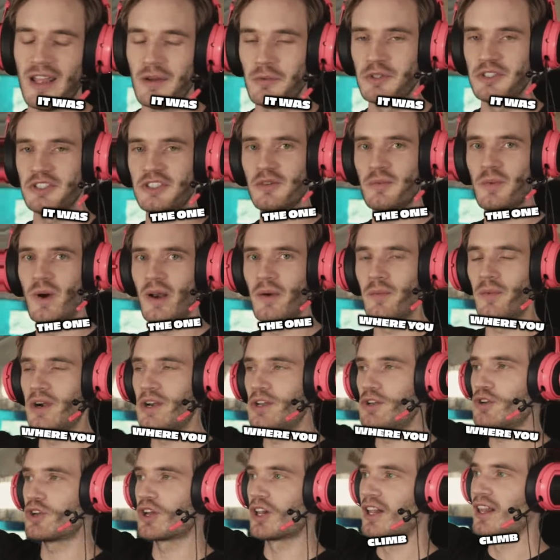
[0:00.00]
It was the one
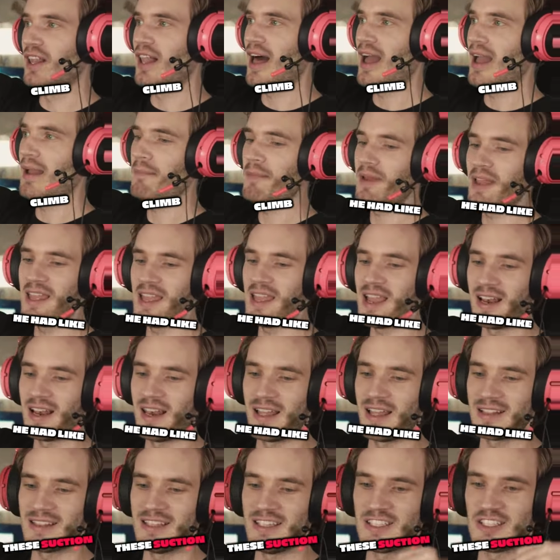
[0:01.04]
where you climb. He
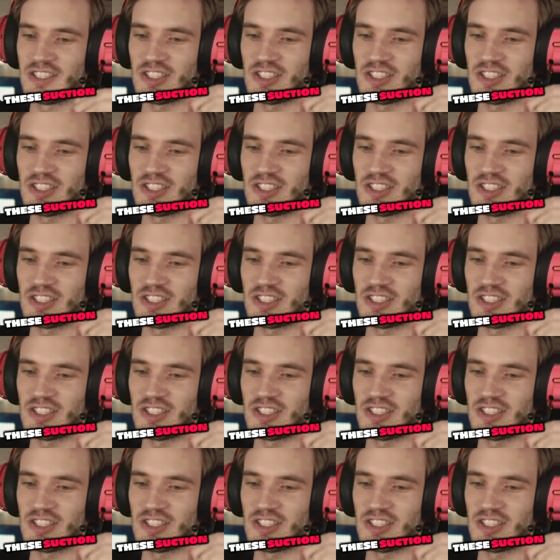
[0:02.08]
had like these